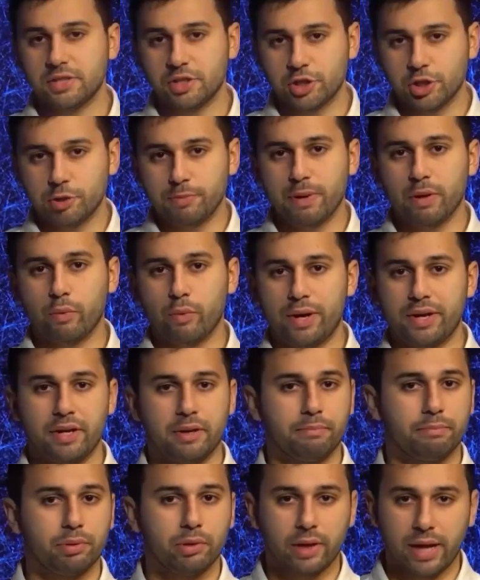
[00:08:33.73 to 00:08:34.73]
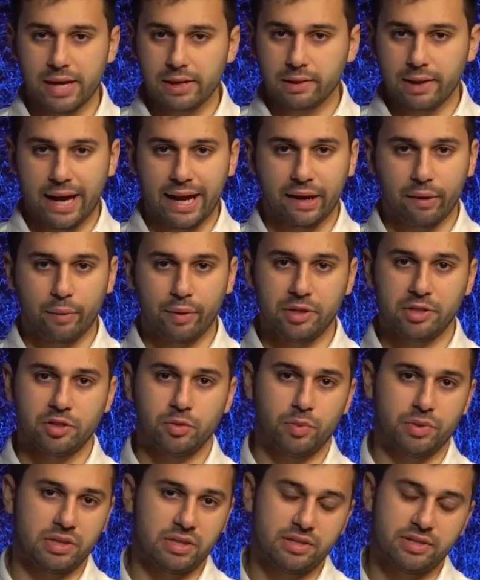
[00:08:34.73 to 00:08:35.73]
should be written in plain language
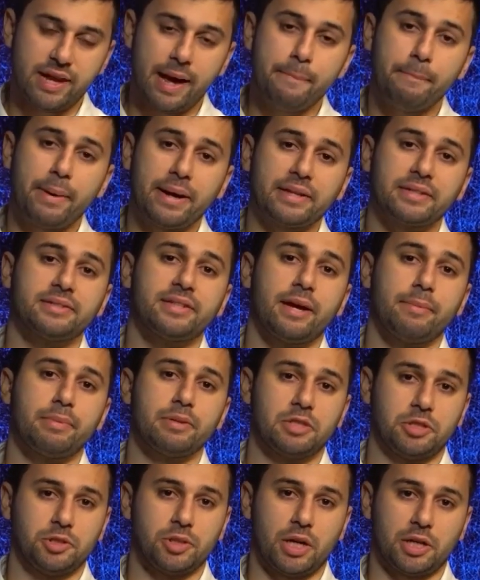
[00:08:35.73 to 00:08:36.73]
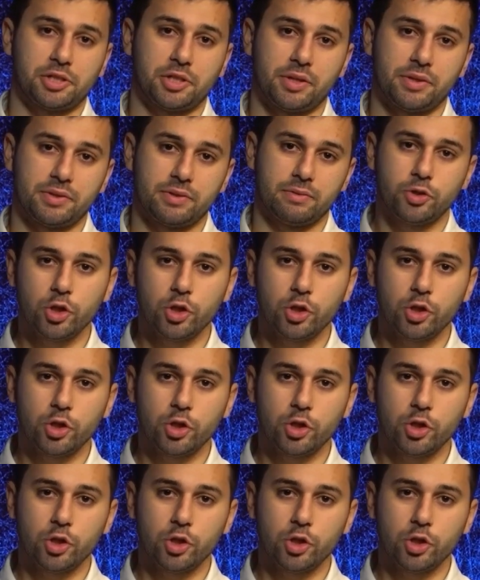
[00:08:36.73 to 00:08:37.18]
with step-by-step instructions.